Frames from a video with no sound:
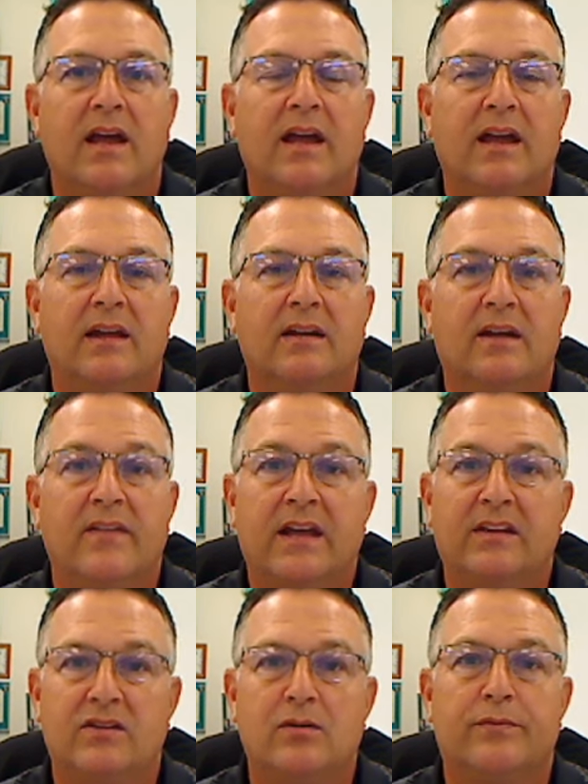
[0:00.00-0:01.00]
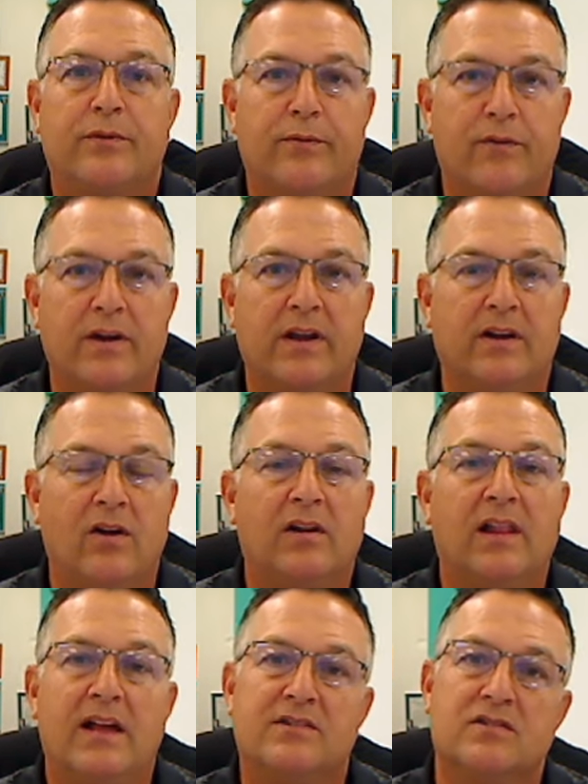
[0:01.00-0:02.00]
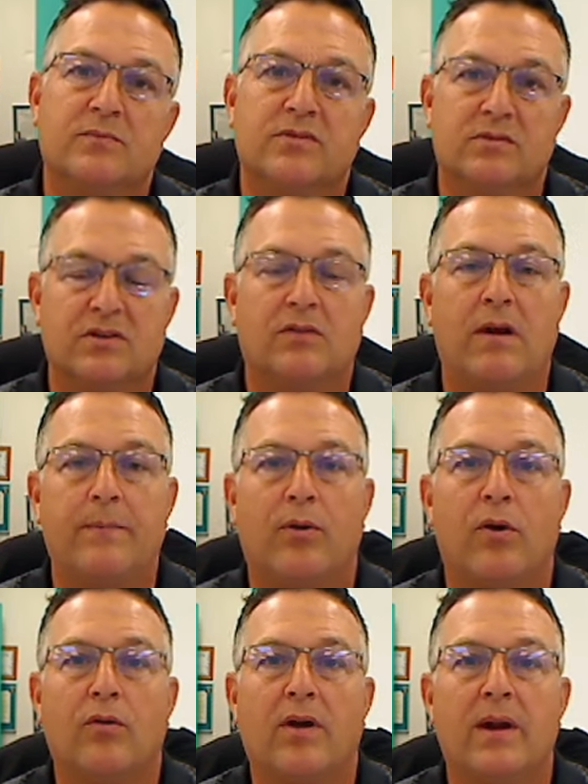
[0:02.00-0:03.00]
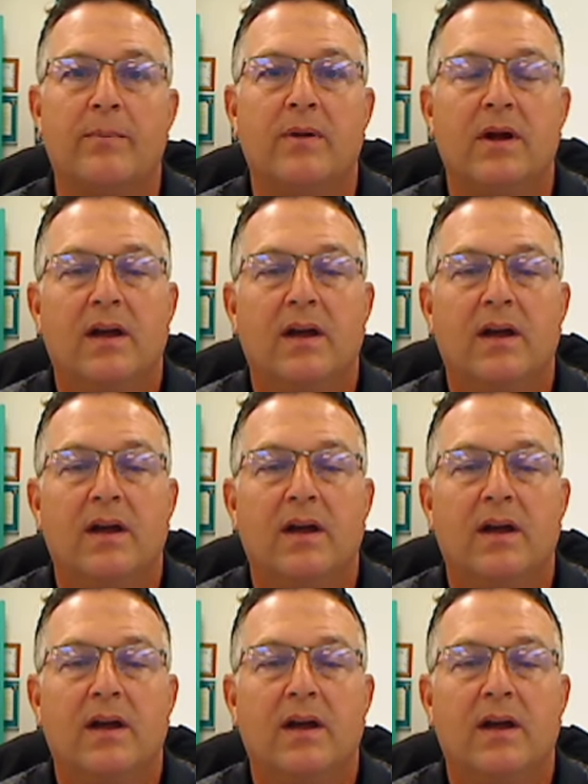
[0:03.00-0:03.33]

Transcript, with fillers: and uh, they get to do it for free in our classroom. So it's a great program,